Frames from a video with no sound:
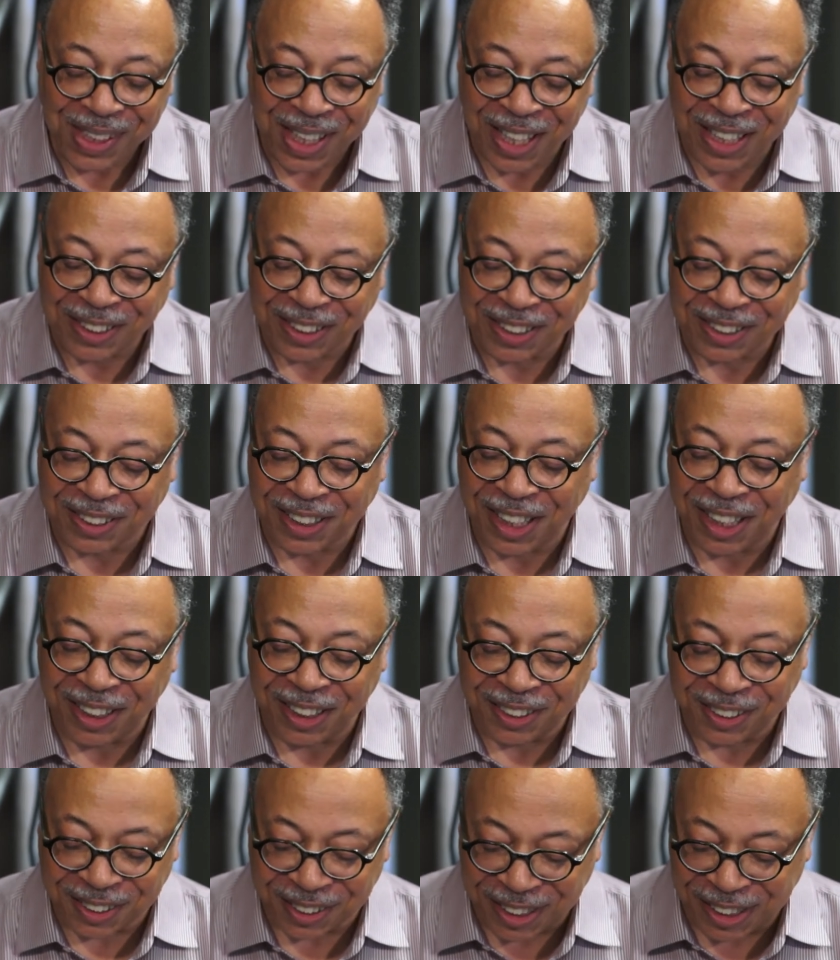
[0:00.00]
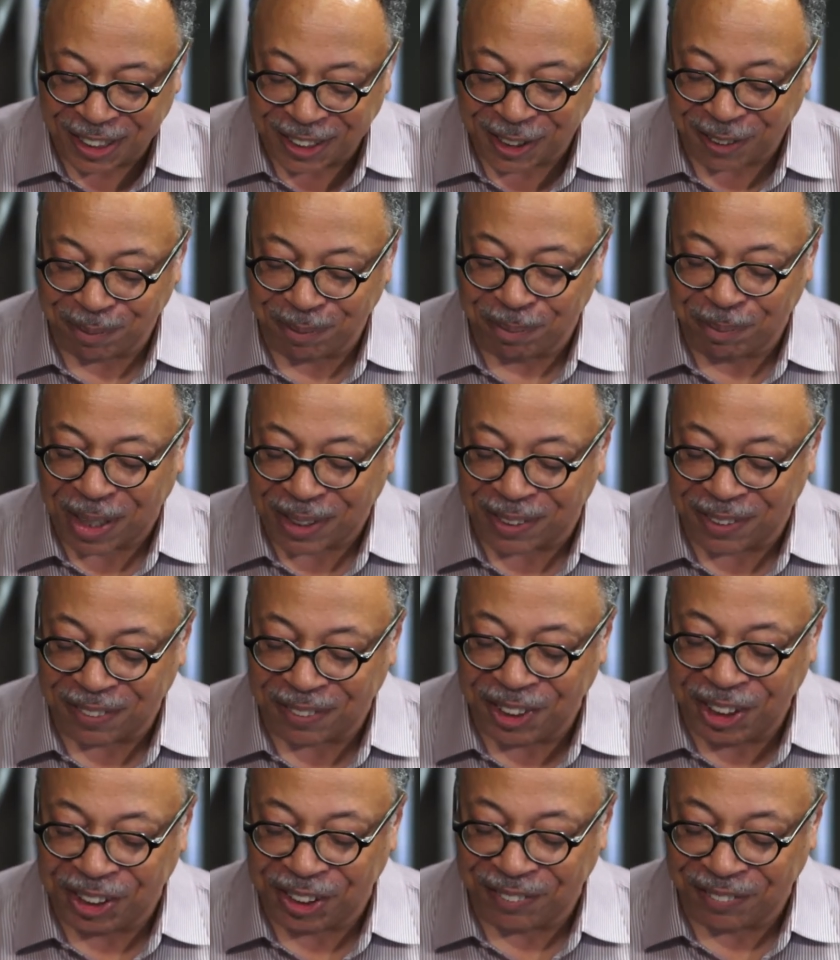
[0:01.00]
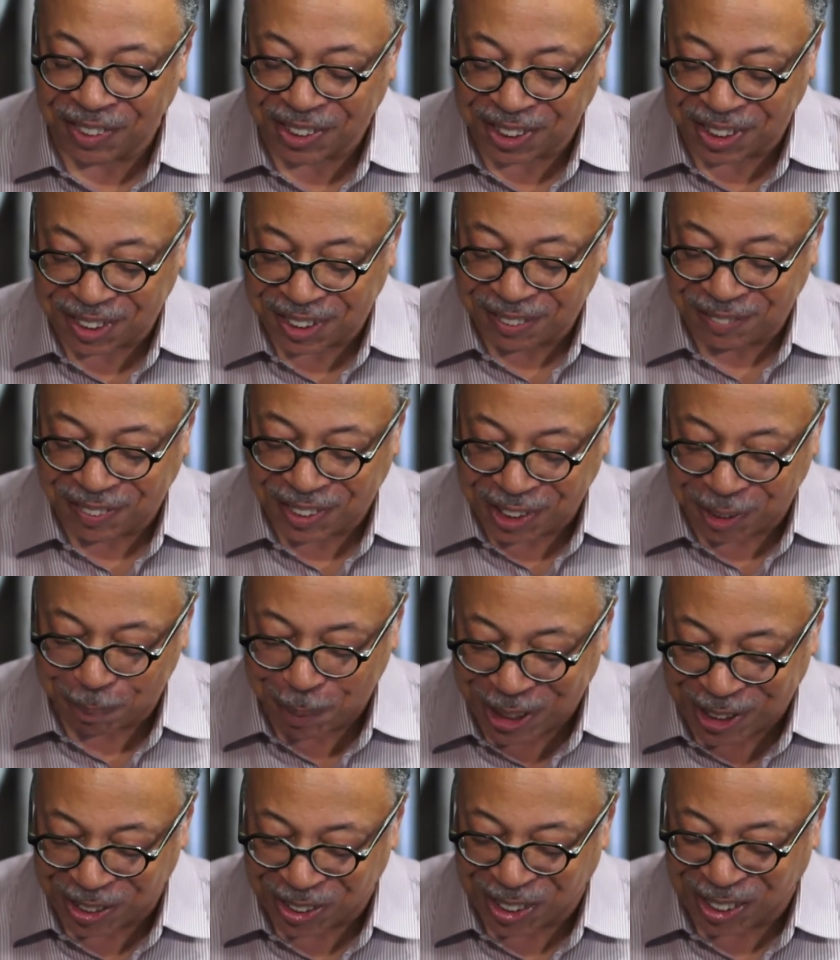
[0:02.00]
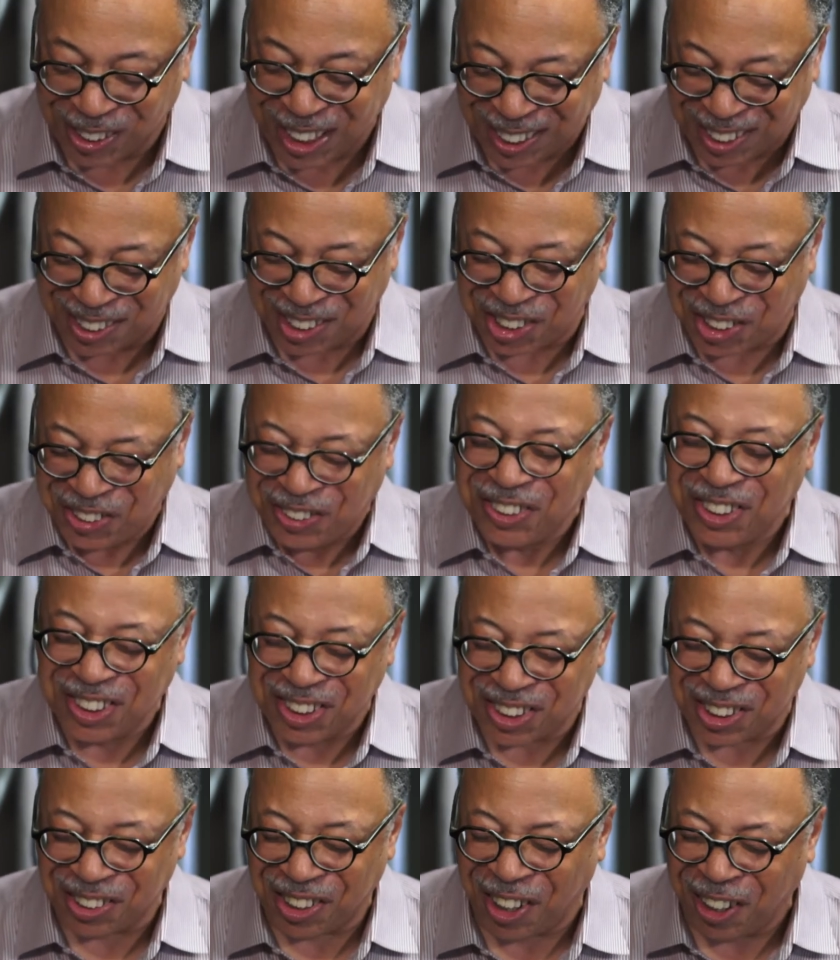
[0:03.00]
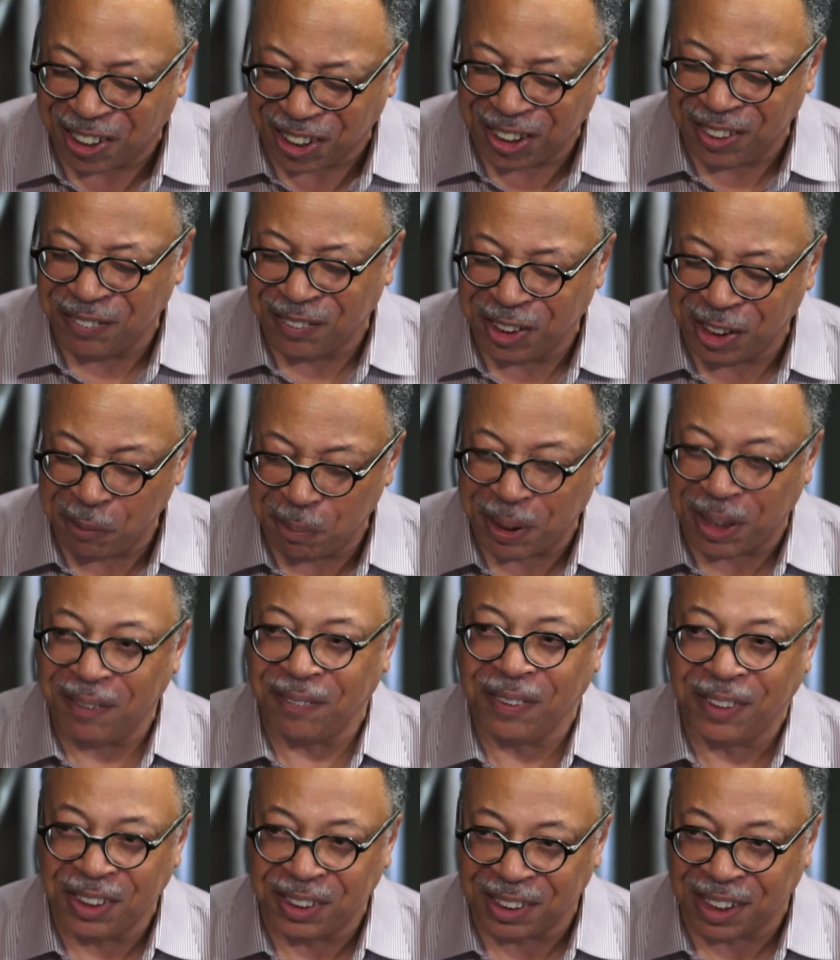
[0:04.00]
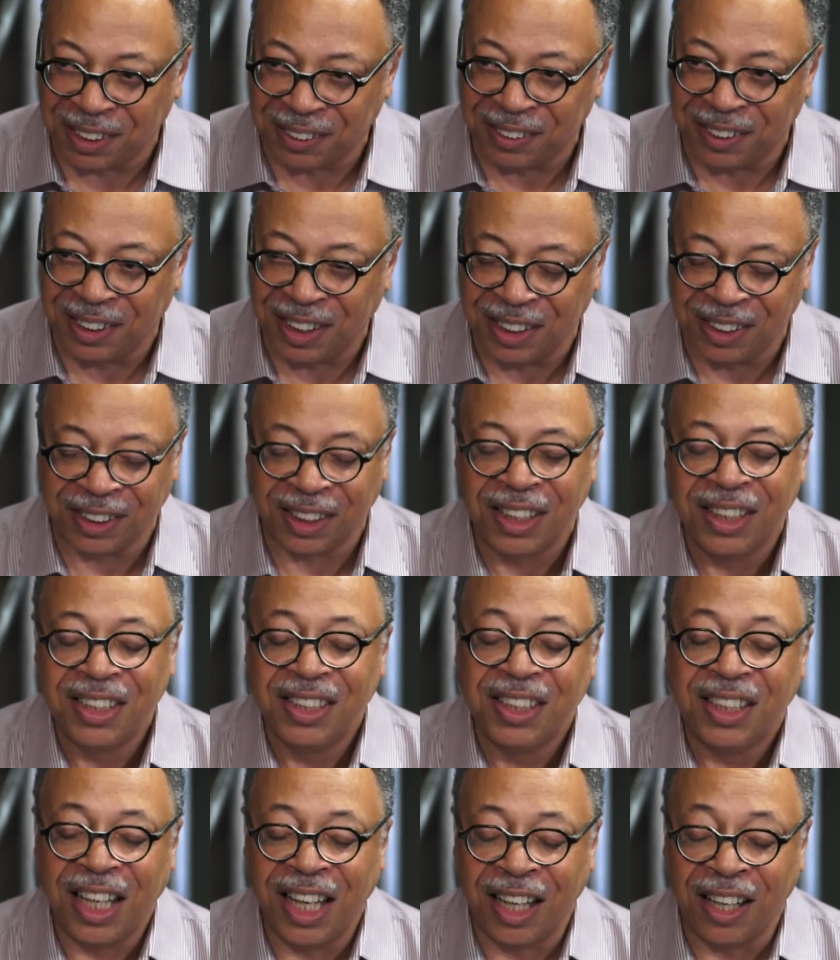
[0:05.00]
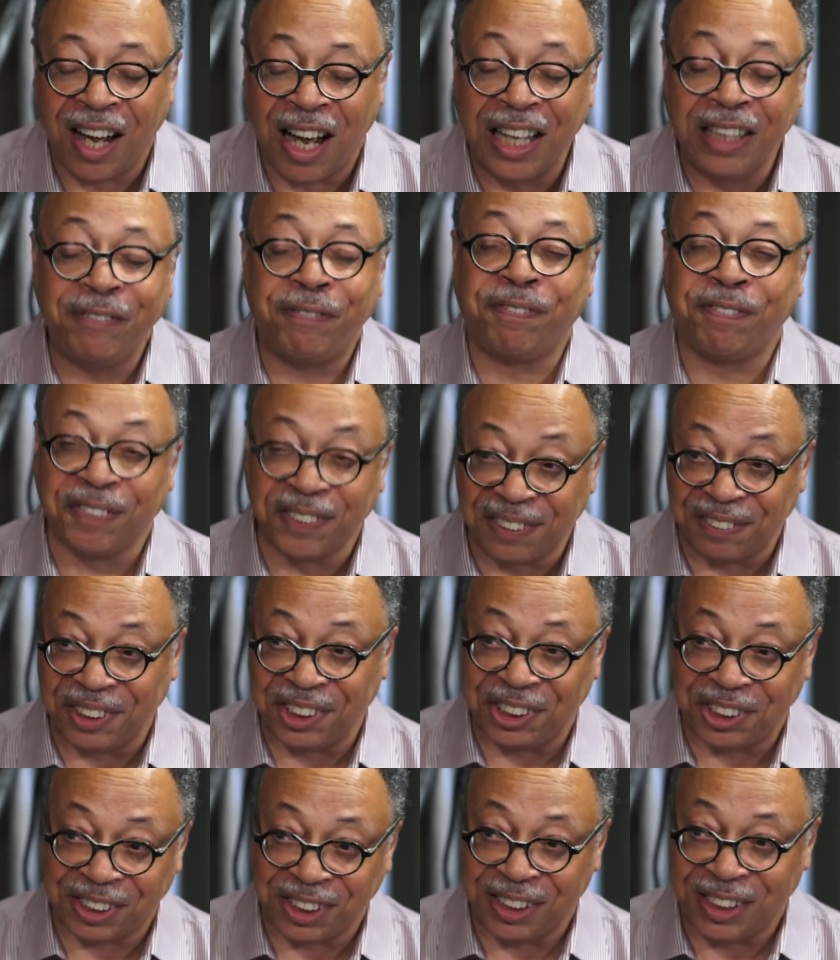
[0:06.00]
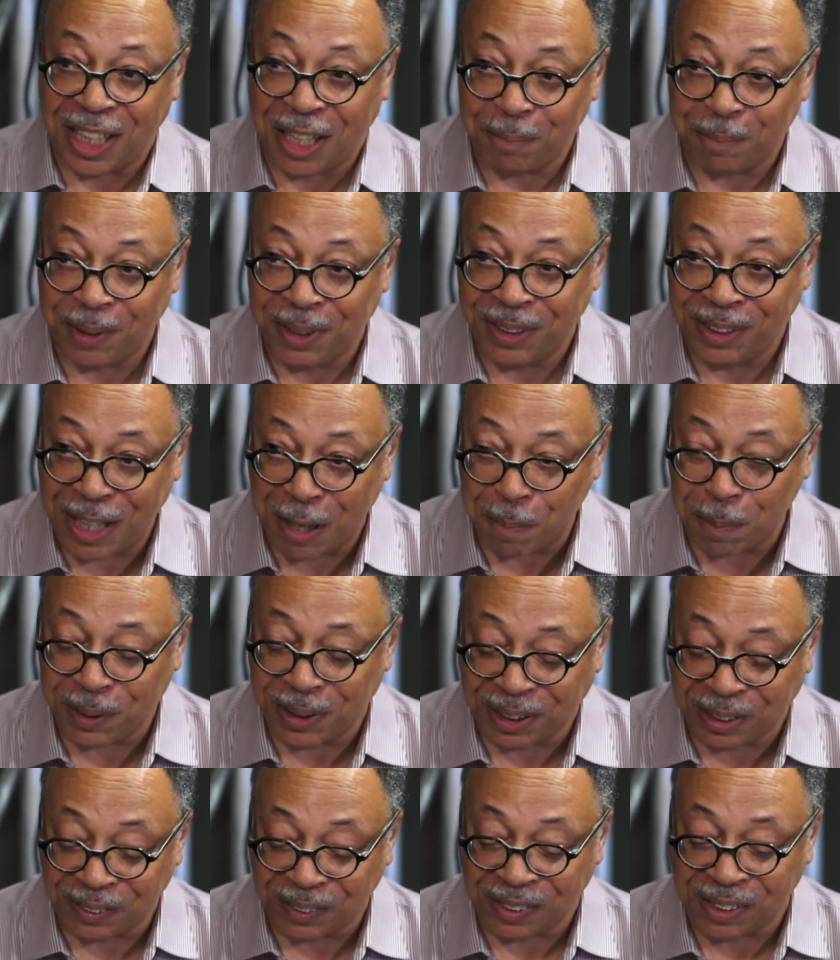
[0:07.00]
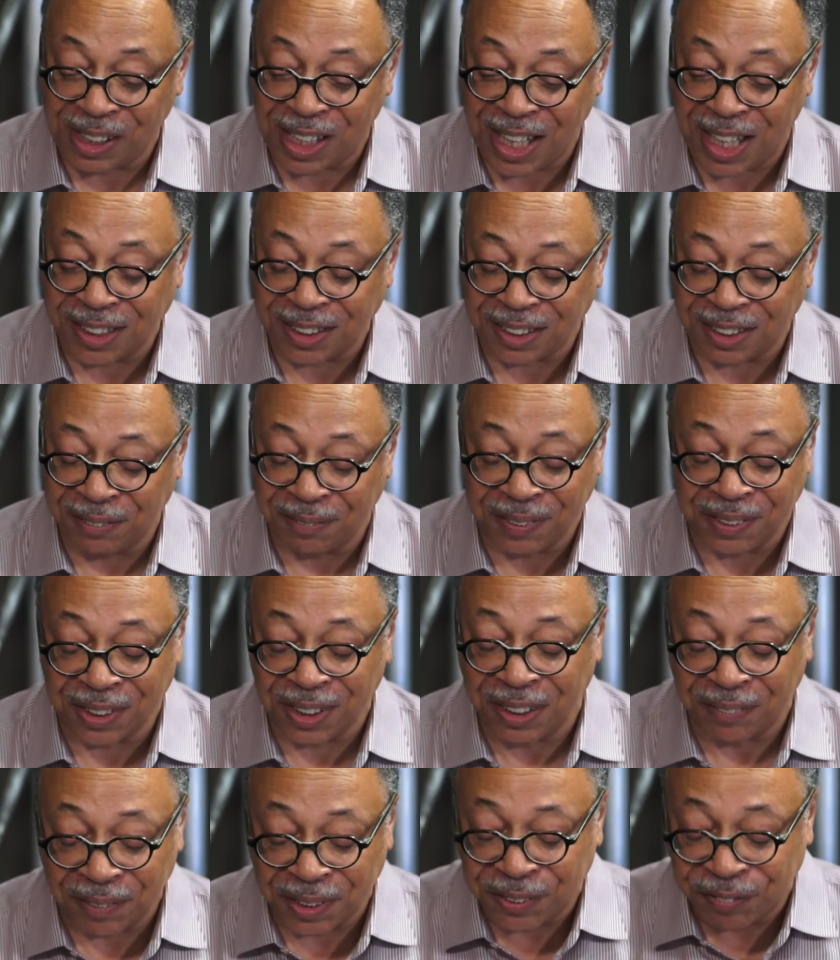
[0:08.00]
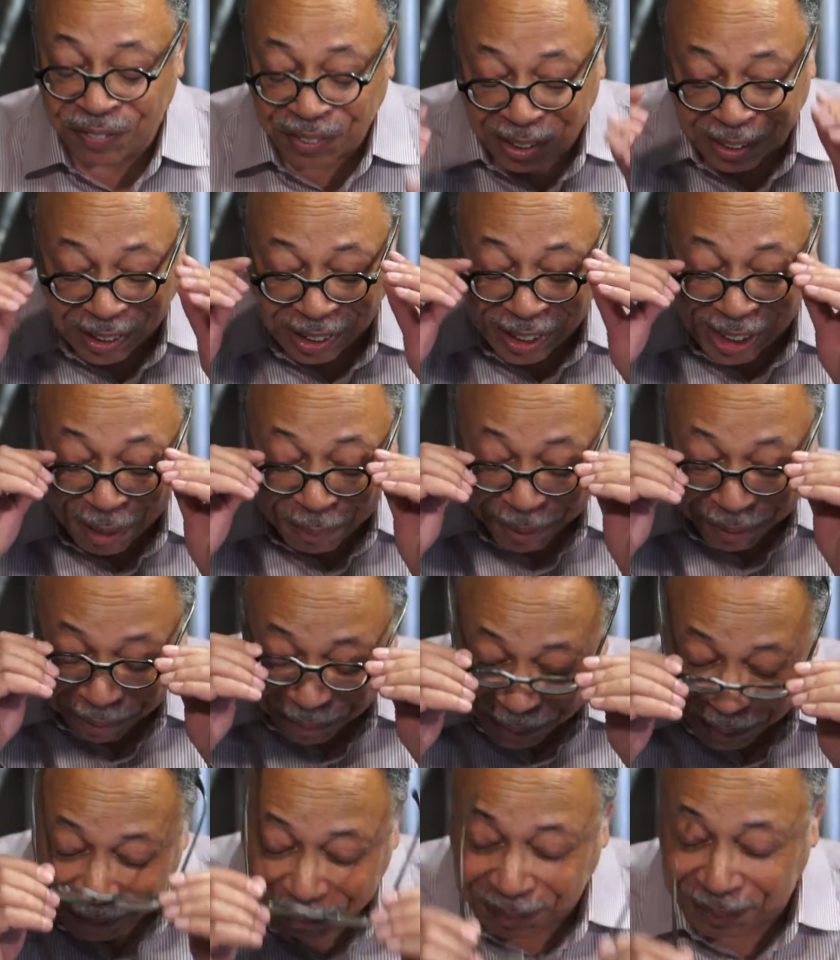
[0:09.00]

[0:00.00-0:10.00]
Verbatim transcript: as I say, his, his method of teaching was, was basically let the students argue and debate with each other, and and I flourished in that in that particular class, and it was it was very dynamic, very